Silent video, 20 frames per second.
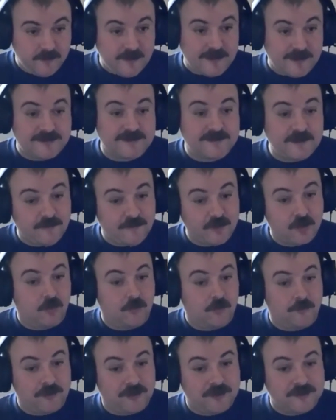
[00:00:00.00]
That's
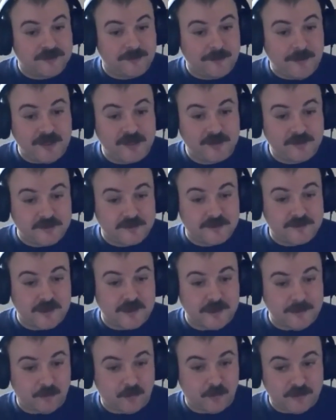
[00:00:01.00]
difficult because the pension
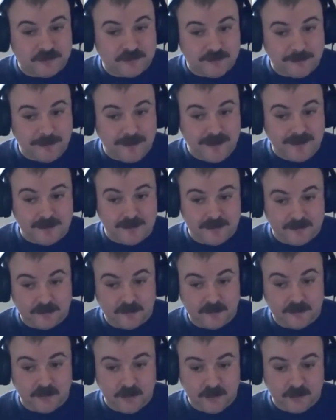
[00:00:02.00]
scheme we're
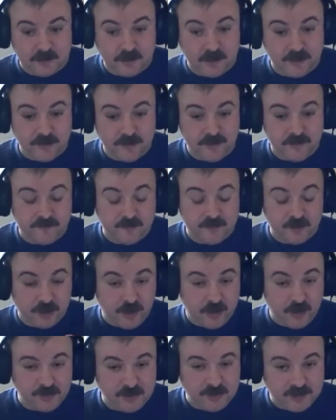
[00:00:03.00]
debating and kind of
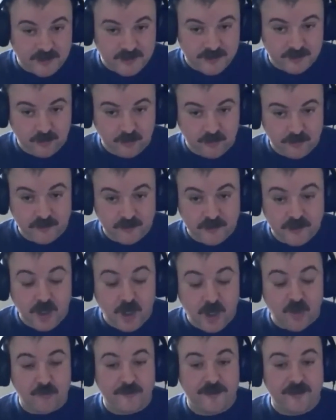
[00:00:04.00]
negotiating on
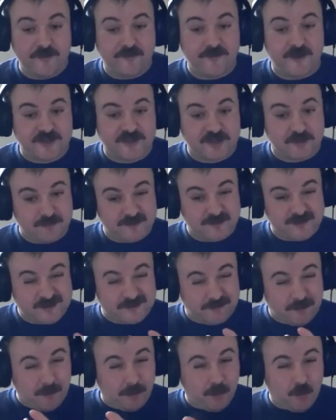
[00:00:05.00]
only affects a
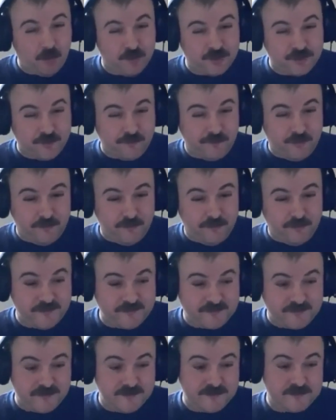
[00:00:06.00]
proportion of
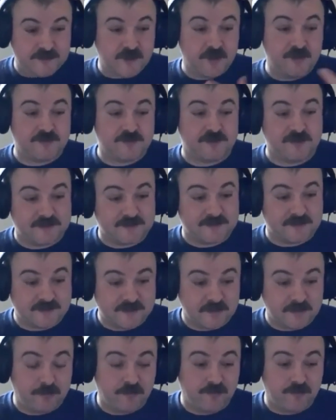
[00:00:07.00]
universities, those that
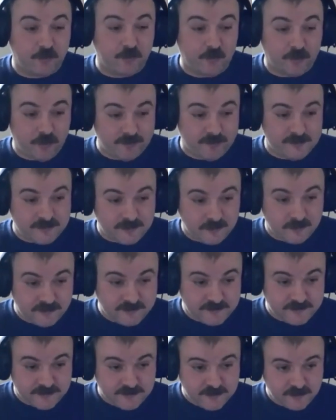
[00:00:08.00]
existed before
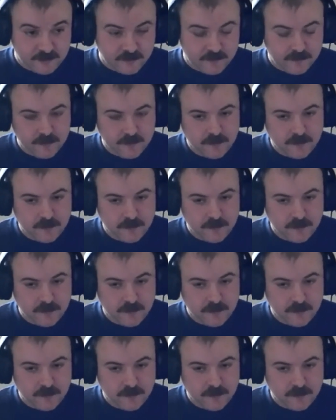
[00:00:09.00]
1992.